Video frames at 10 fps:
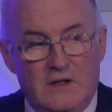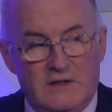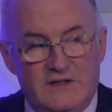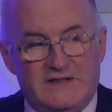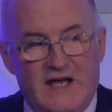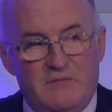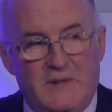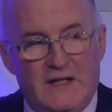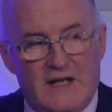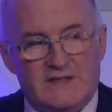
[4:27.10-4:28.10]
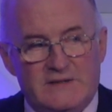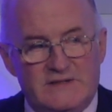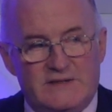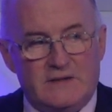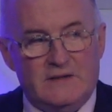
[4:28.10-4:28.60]
This gave me
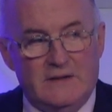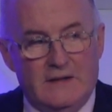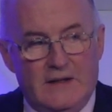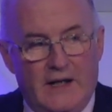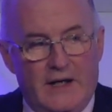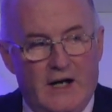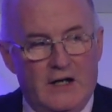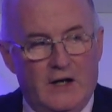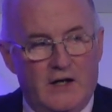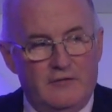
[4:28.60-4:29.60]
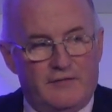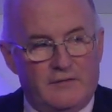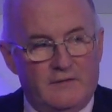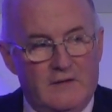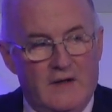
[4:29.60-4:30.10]
lessons in early life
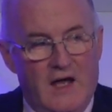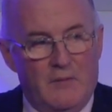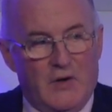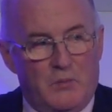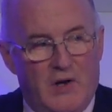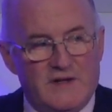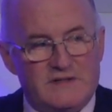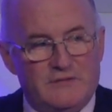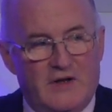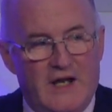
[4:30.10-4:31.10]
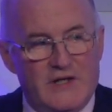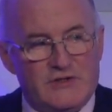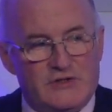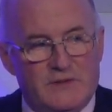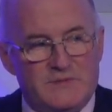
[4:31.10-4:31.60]
about positive
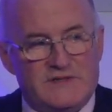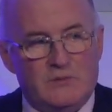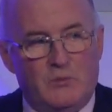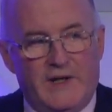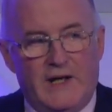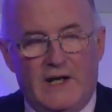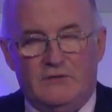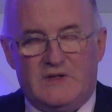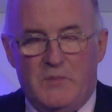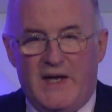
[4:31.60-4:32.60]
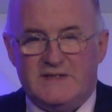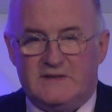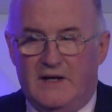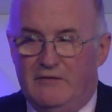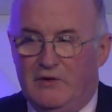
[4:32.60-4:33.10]
relationships, bringing out the
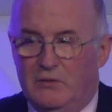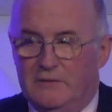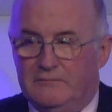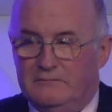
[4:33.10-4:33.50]
best in everyone.